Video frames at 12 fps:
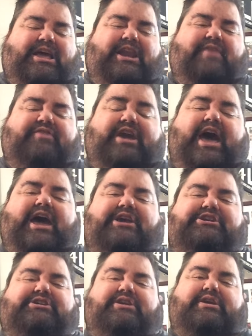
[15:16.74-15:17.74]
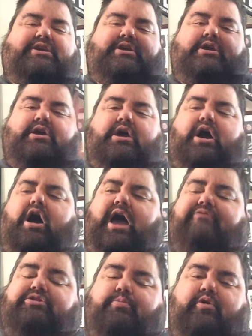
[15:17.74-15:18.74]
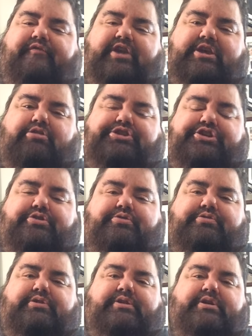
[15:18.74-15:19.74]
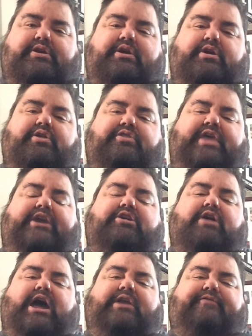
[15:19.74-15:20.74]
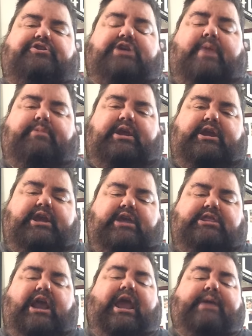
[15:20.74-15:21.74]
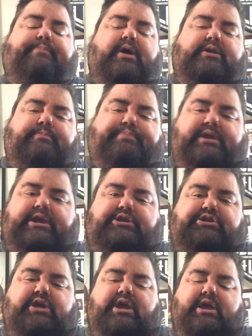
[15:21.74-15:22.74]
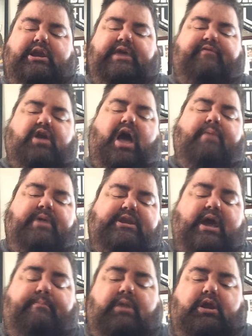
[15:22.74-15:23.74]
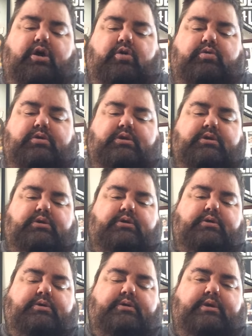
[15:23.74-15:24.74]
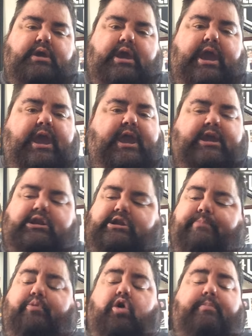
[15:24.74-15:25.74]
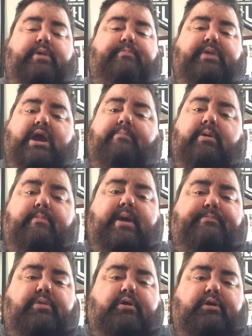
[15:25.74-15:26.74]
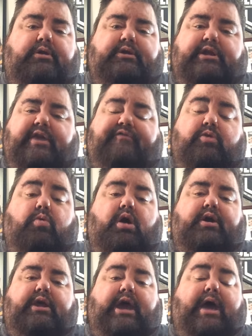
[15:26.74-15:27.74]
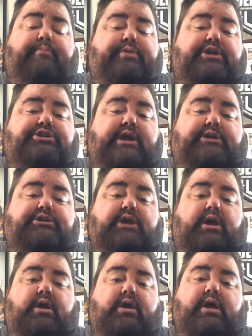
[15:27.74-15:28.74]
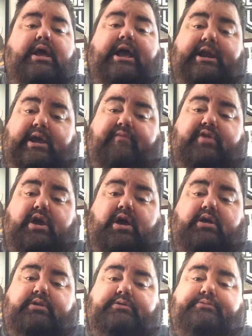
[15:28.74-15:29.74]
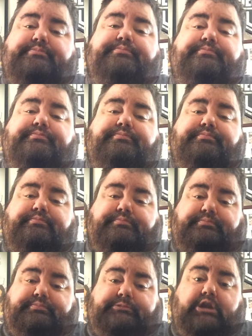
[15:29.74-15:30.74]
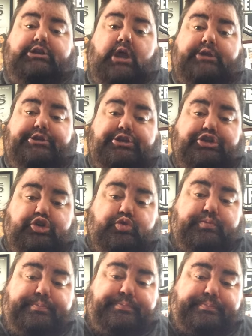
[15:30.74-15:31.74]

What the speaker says: I love you guys. I'll have some more videos soon. Thank you guys for chiming in. Hit that like button. Please leave a comment down below and support me. Become a member if you want. I appreciate you. I love y'all. I'll talk to you soon.